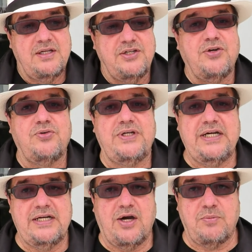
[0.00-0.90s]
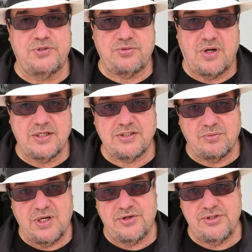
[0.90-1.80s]
You don't need an albatross
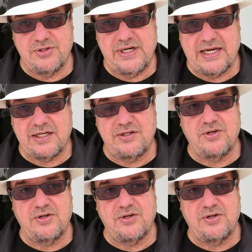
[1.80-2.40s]
around your neck.